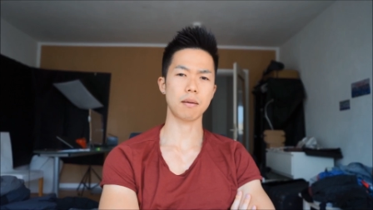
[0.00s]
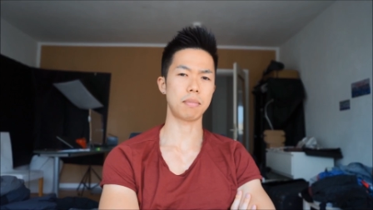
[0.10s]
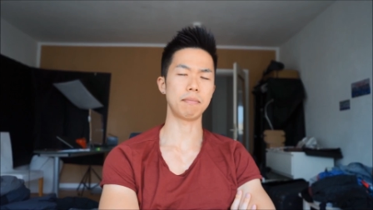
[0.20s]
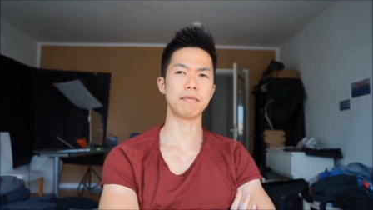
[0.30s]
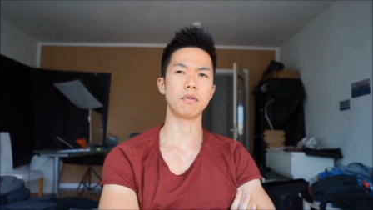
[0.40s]

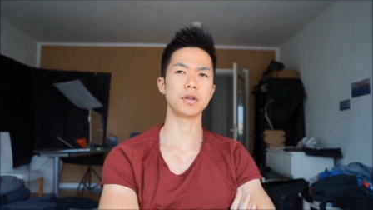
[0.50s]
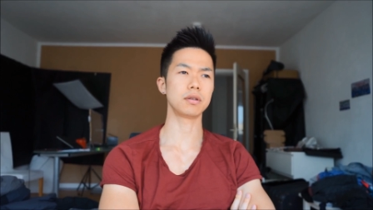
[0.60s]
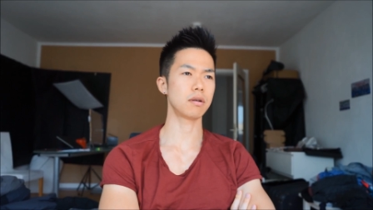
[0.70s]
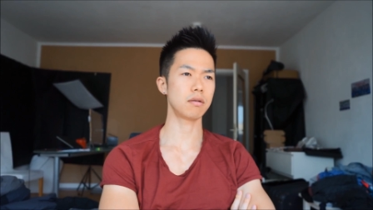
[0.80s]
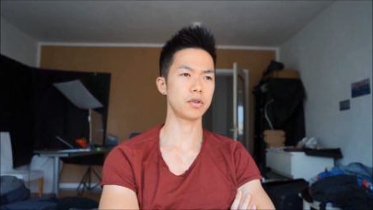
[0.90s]
But before you
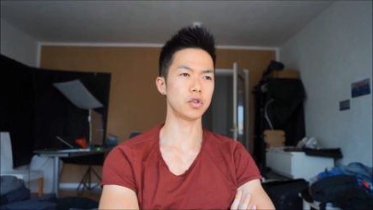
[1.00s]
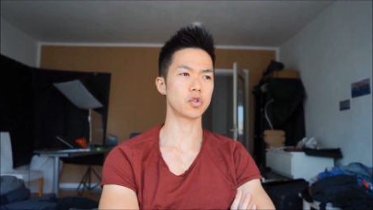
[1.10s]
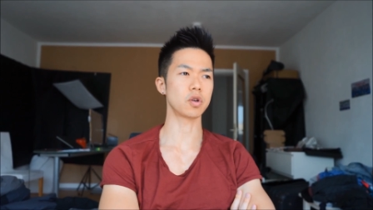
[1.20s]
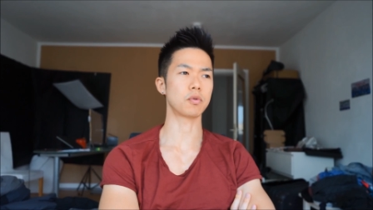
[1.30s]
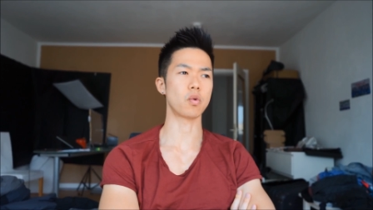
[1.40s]
know, you
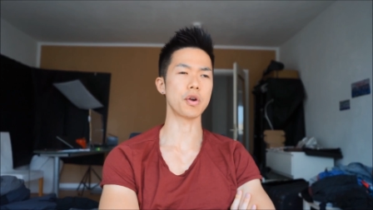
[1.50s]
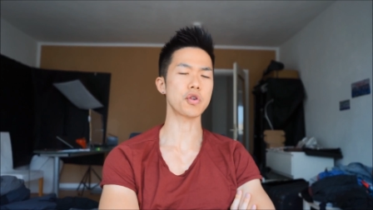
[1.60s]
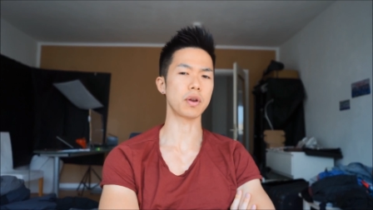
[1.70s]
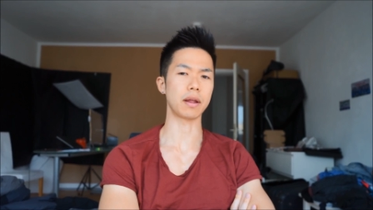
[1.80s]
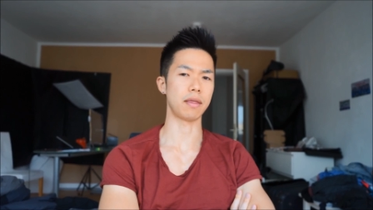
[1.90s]
stop
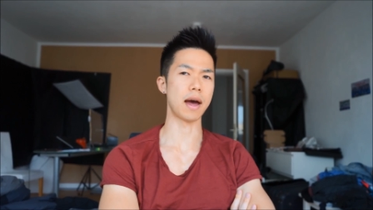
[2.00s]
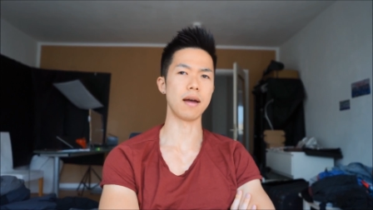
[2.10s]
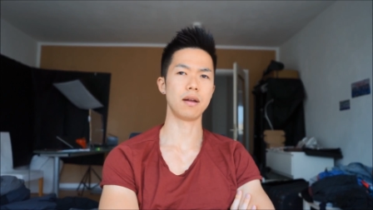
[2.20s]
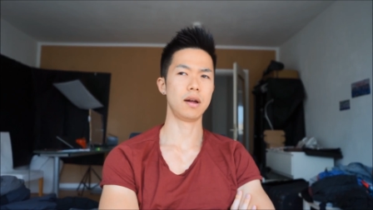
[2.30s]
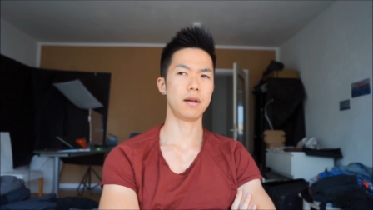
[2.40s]
questioning
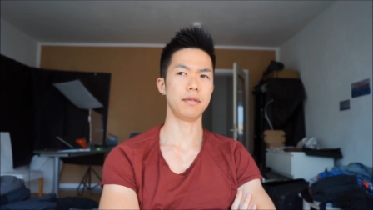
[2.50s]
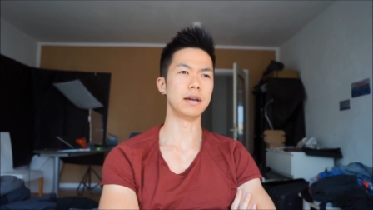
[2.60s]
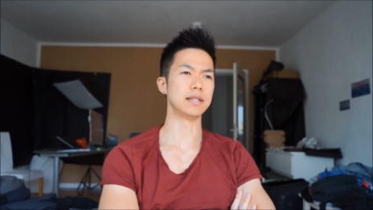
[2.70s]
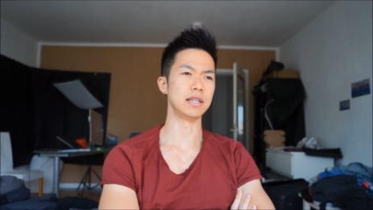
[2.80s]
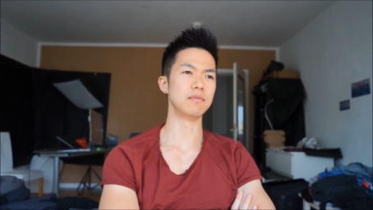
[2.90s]
that
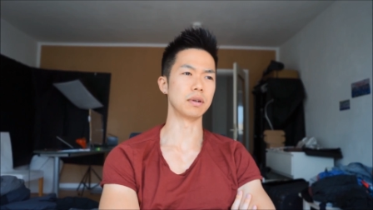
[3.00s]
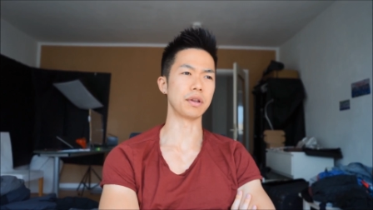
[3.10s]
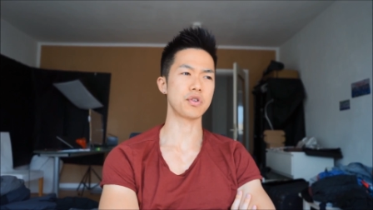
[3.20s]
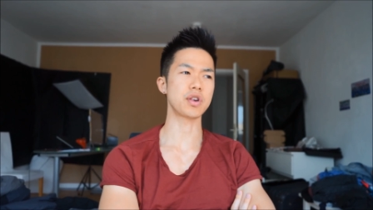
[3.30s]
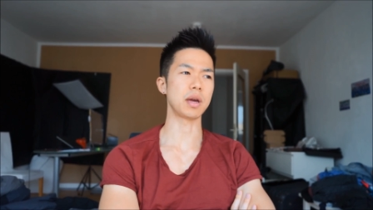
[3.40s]
there's even
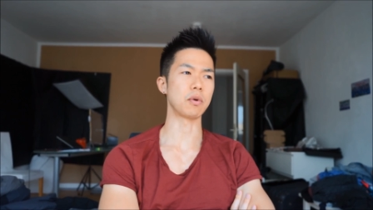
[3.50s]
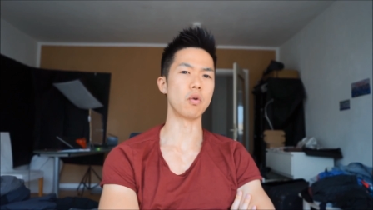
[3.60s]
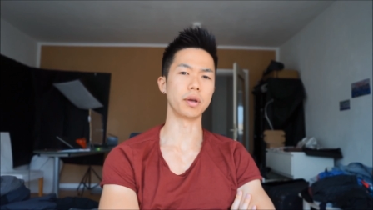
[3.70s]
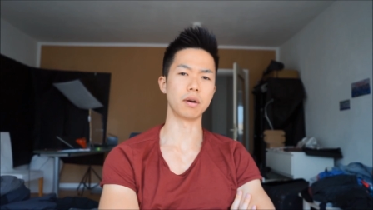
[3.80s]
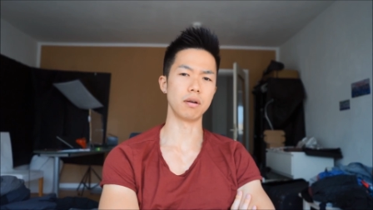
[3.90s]
shame
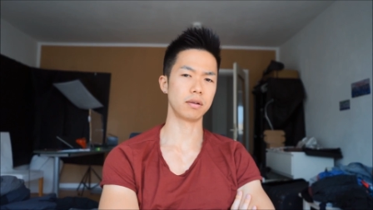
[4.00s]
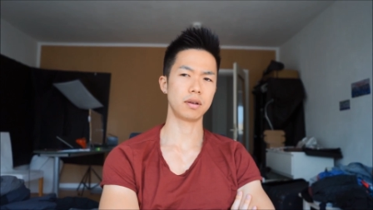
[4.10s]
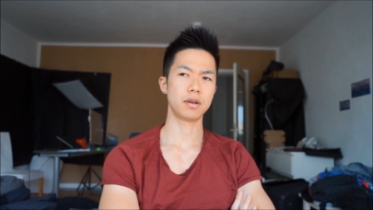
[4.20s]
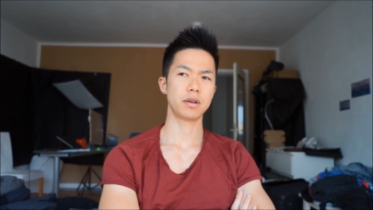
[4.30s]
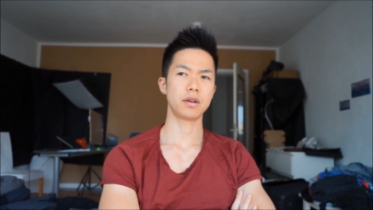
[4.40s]
going on.
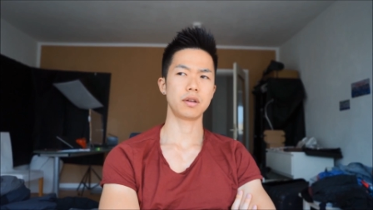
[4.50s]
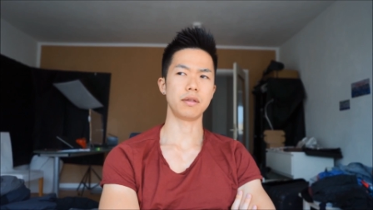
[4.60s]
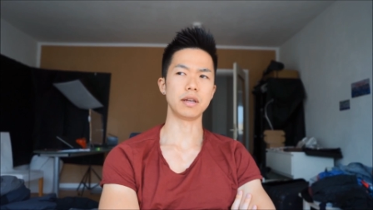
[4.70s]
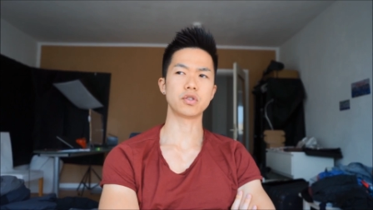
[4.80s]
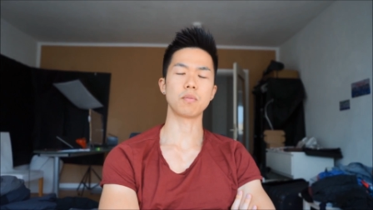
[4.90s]

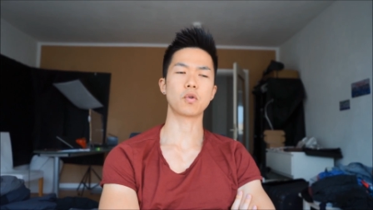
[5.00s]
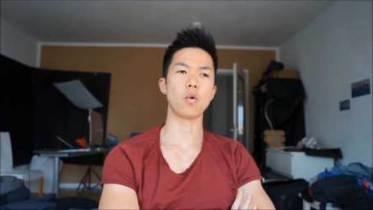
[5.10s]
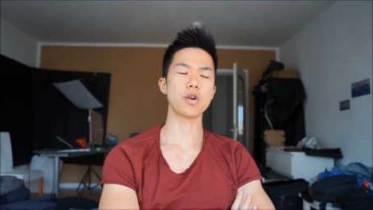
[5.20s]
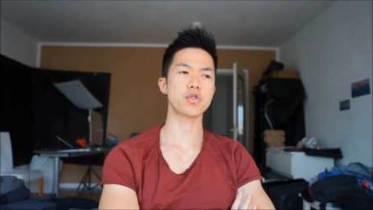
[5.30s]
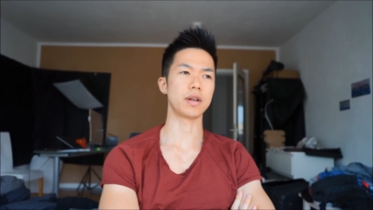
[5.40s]
They stop
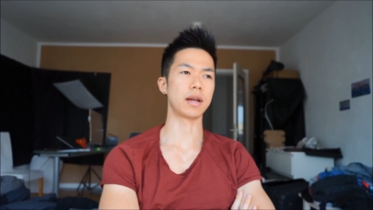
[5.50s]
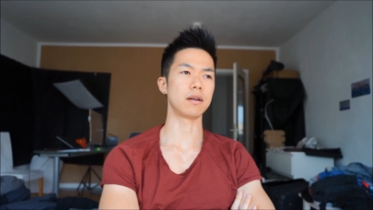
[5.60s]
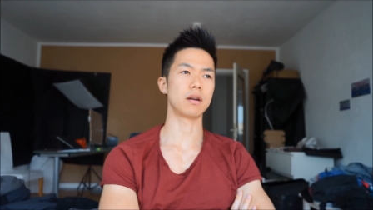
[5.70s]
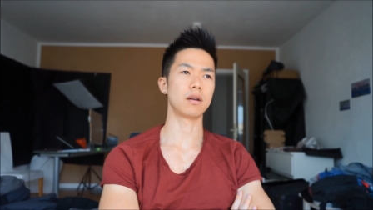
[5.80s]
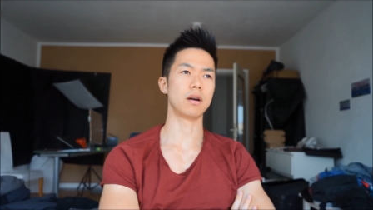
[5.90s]
questioning,
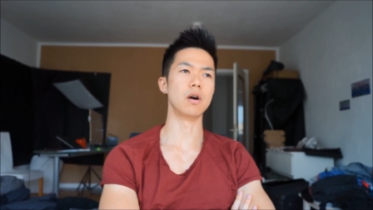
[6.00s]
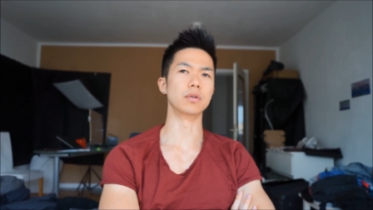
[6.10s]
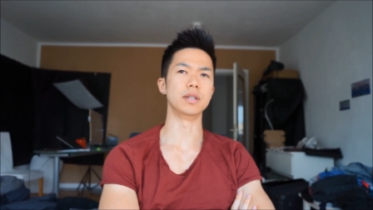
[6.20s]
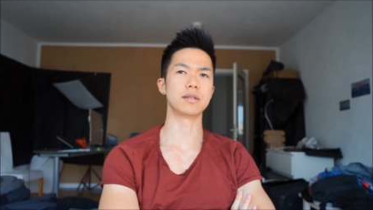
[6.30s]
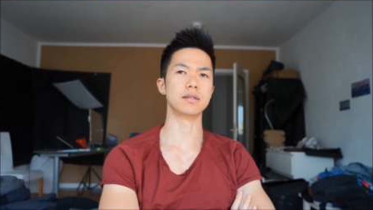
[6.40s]
oh,
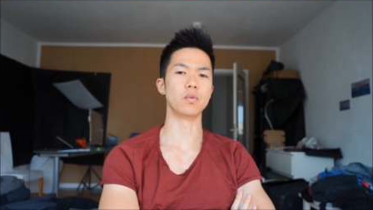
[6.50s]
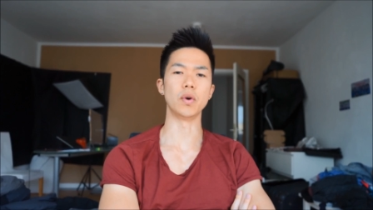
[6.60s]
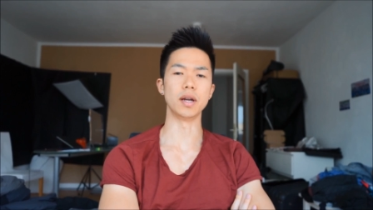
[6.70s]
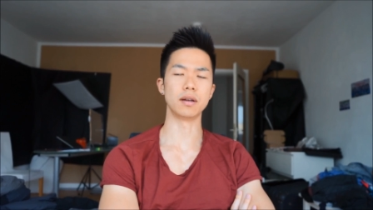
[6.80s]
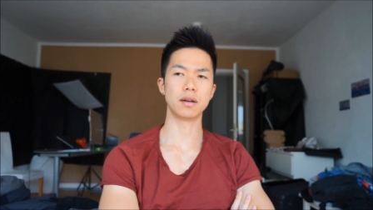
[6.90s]
this is
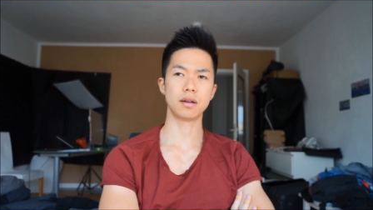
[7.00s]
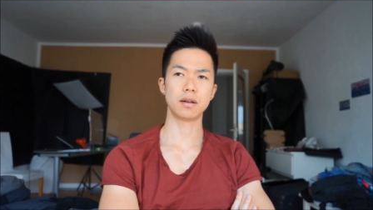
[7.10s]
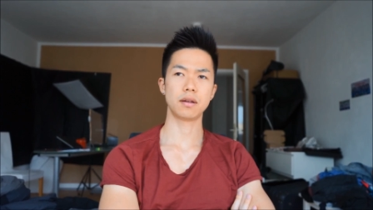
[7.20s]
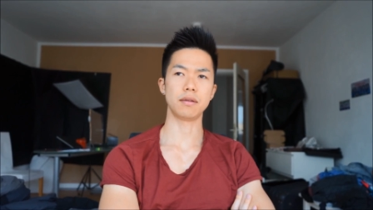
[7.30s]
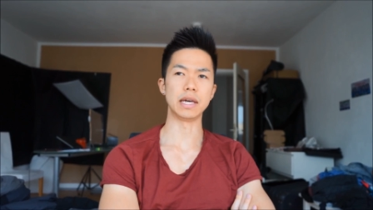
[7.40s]
weird.
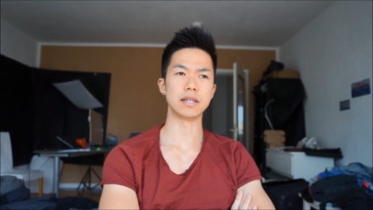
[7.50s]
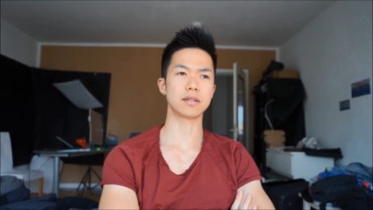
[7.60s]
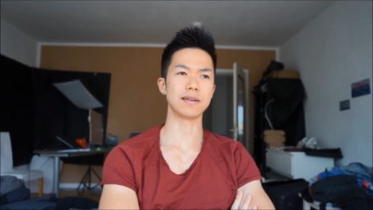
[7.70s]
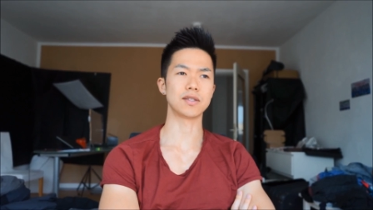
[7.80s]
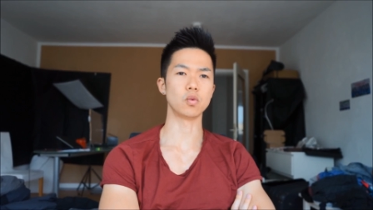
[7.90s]
They
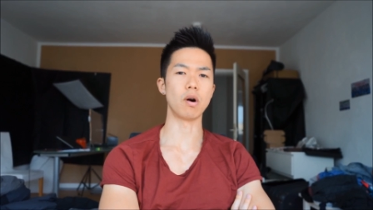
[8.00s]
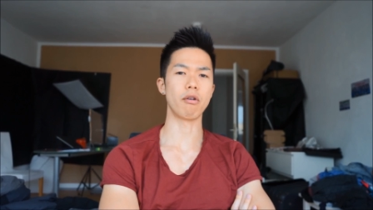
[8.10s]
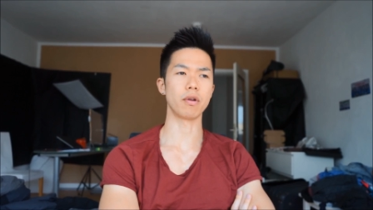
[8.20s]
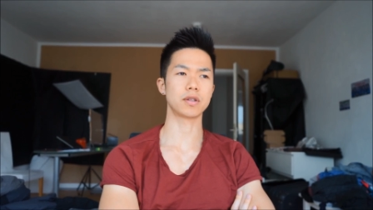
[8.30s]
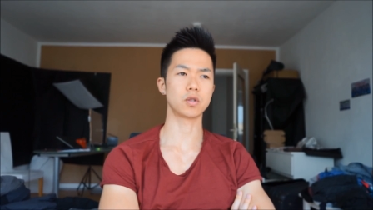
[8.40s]
start
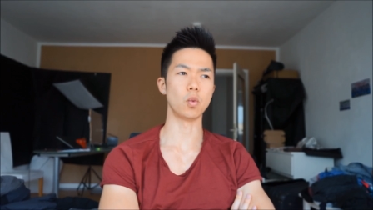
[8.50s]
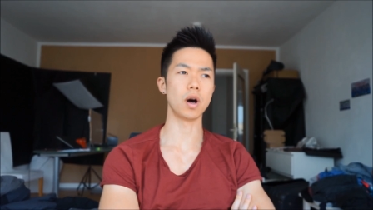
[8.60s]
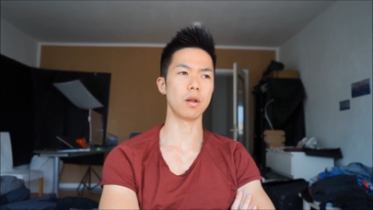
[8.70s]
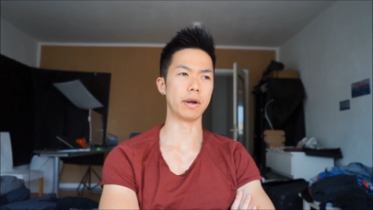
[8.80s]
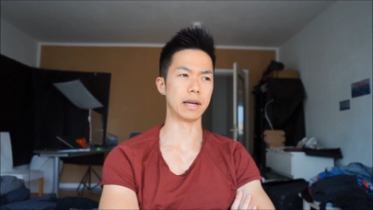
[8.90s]
swall-
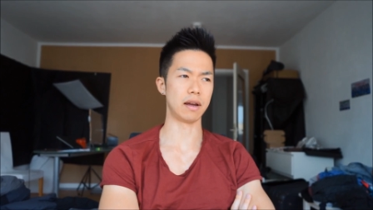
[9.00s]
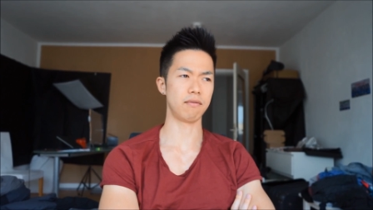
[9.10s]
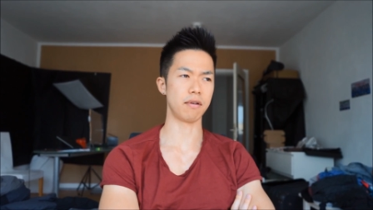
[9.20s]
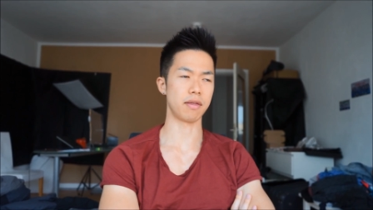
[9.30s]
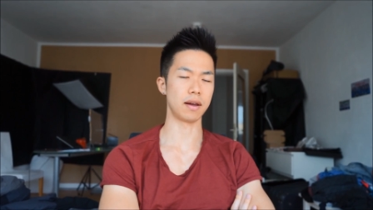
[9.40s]
swallowing
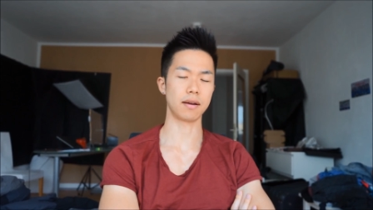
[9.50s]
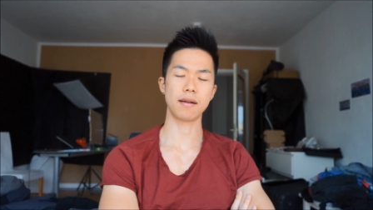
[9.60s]
everything.